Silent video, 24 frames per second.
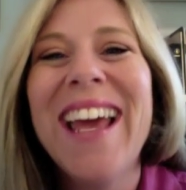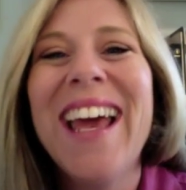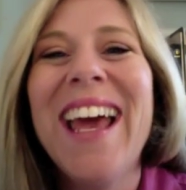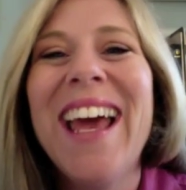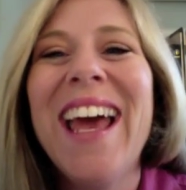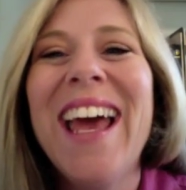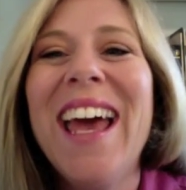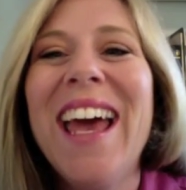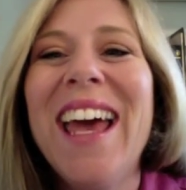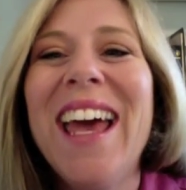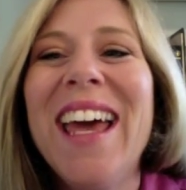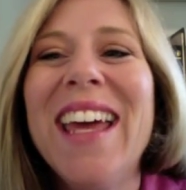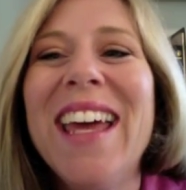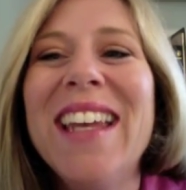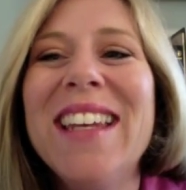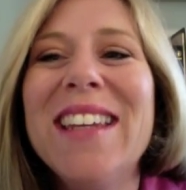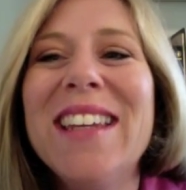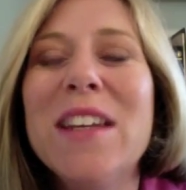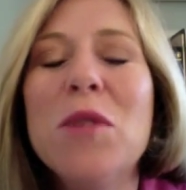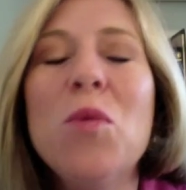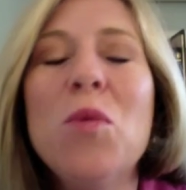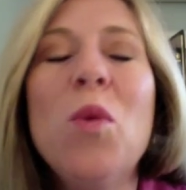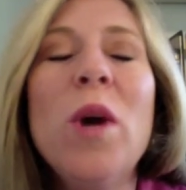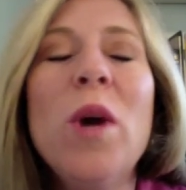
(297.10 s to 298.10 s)
And
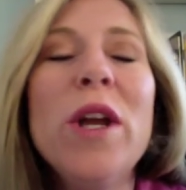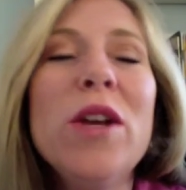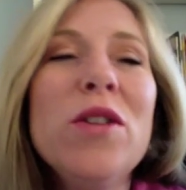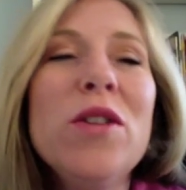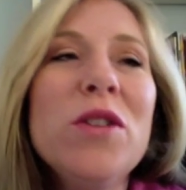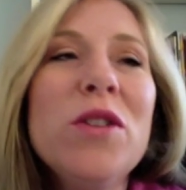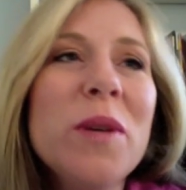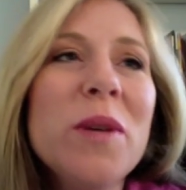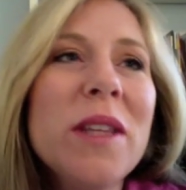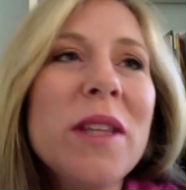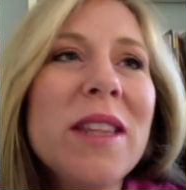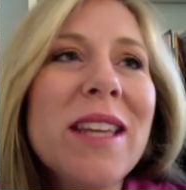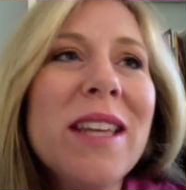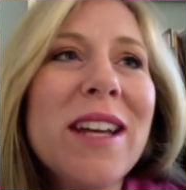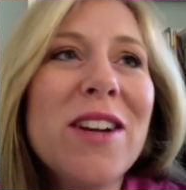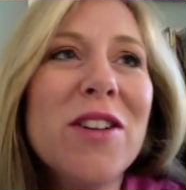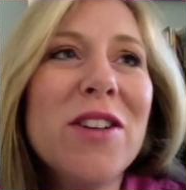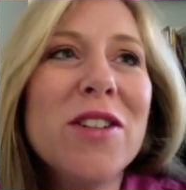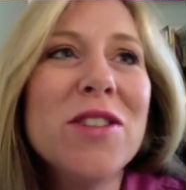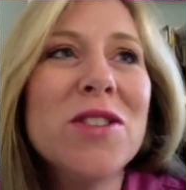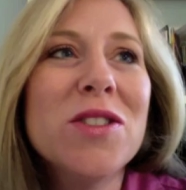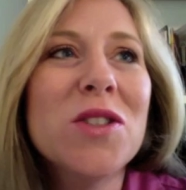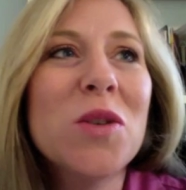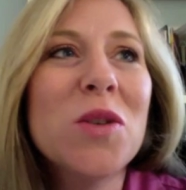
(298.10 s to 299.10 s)
what you're doing there
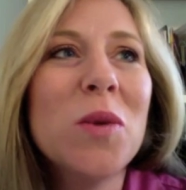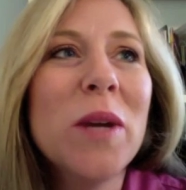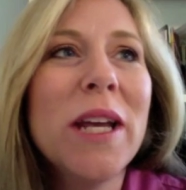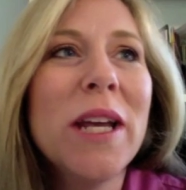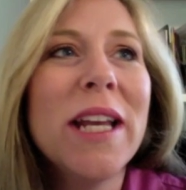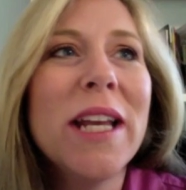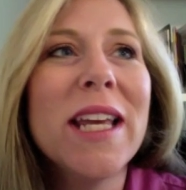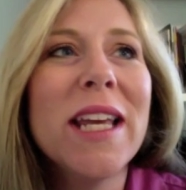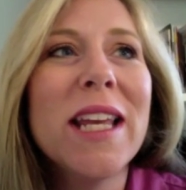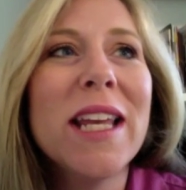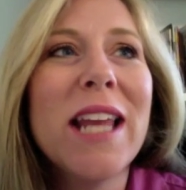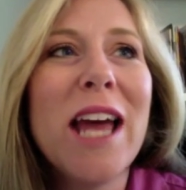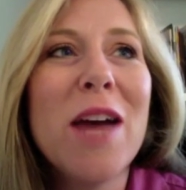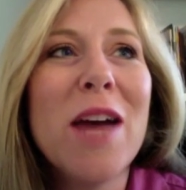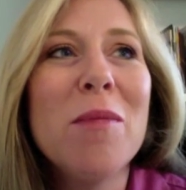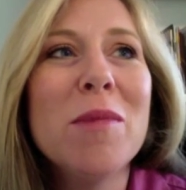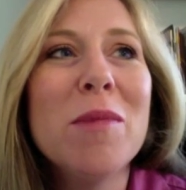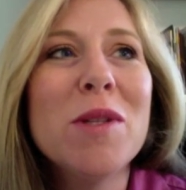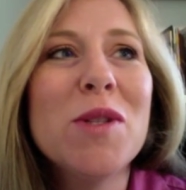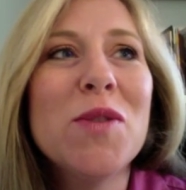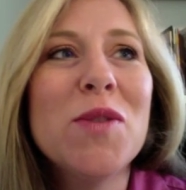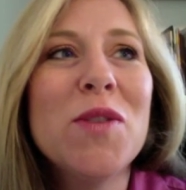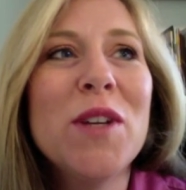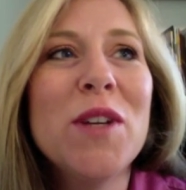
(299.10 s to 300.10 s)
is creating an
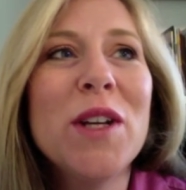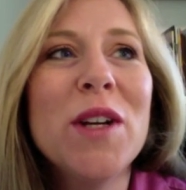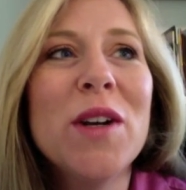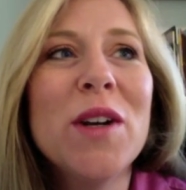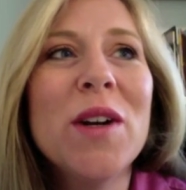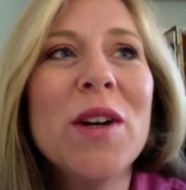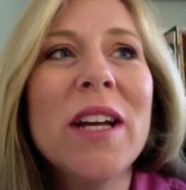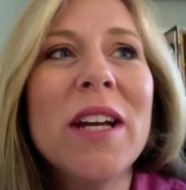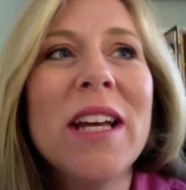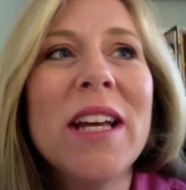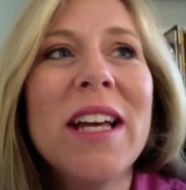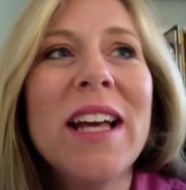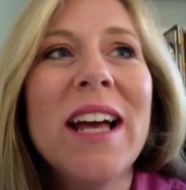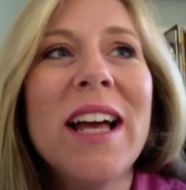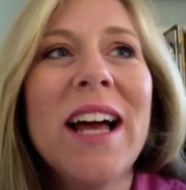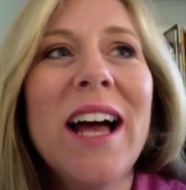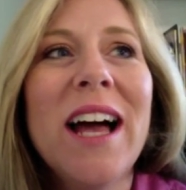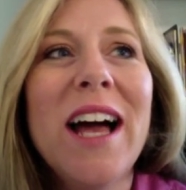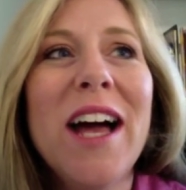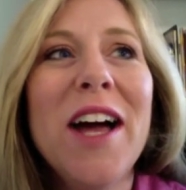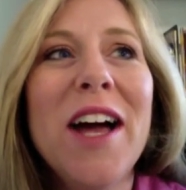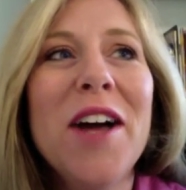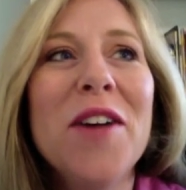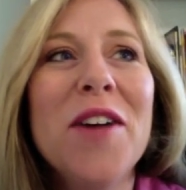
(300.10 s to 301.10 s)
atmosphere
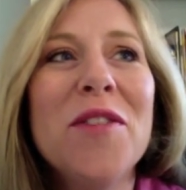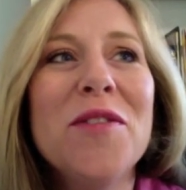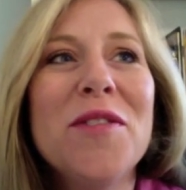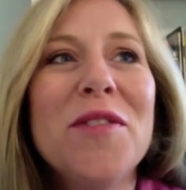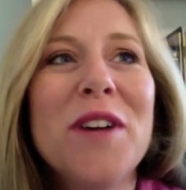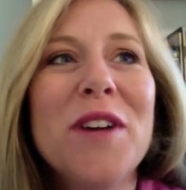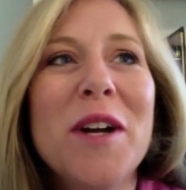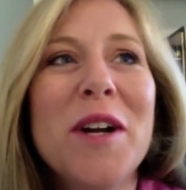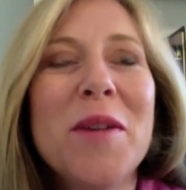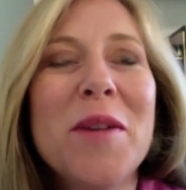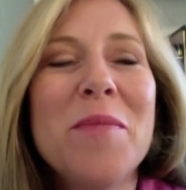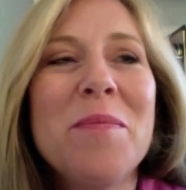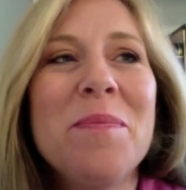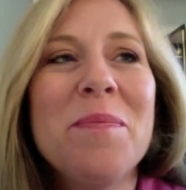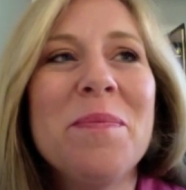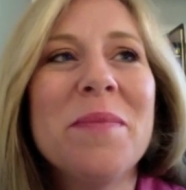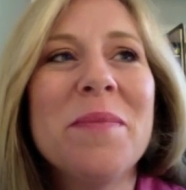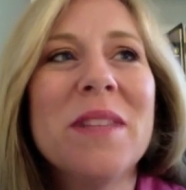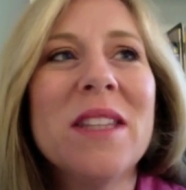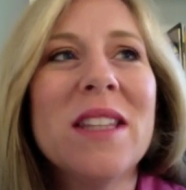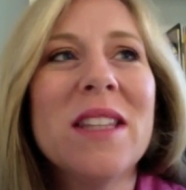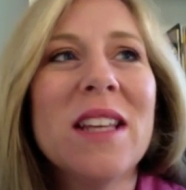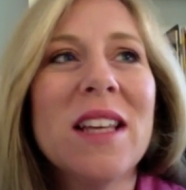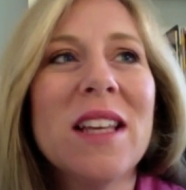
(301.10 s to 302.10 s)
of
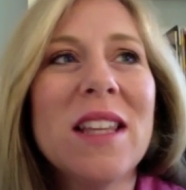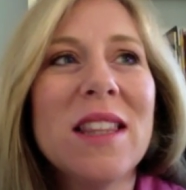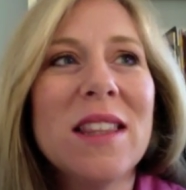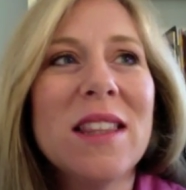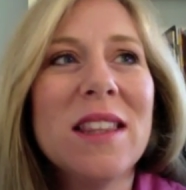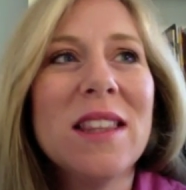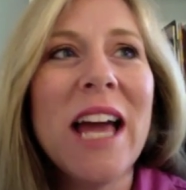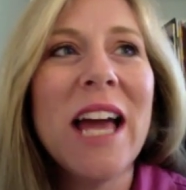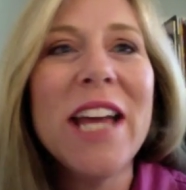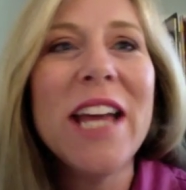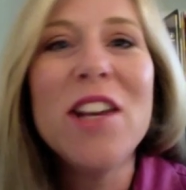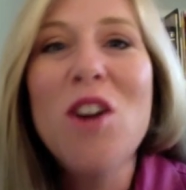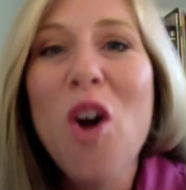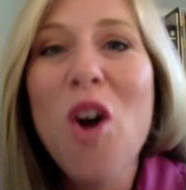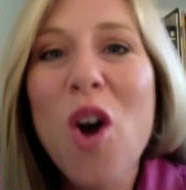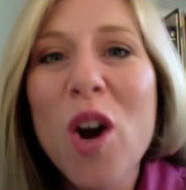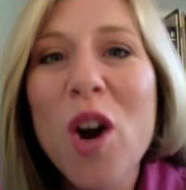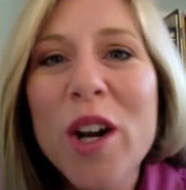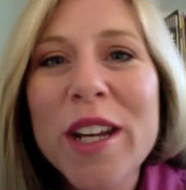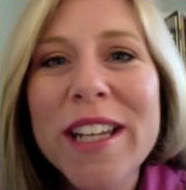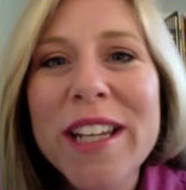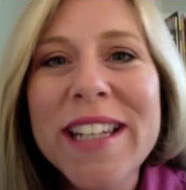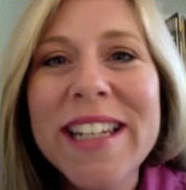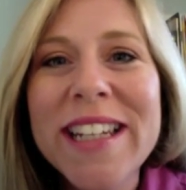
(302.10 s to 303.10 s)

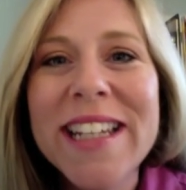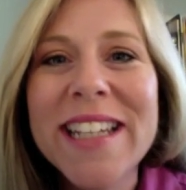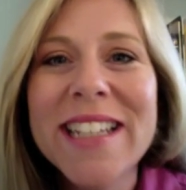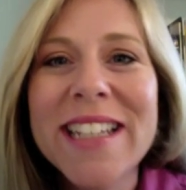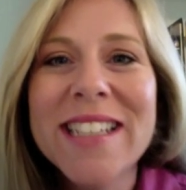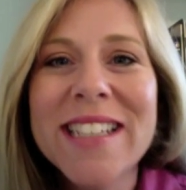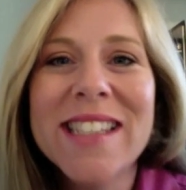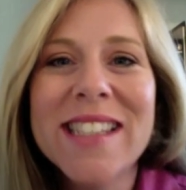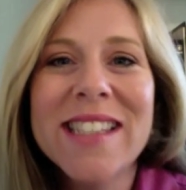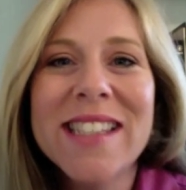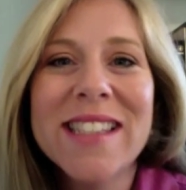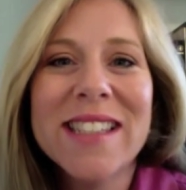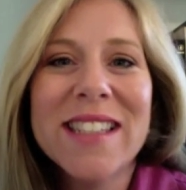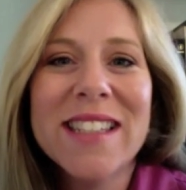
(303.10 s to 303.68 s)
lightheartedness.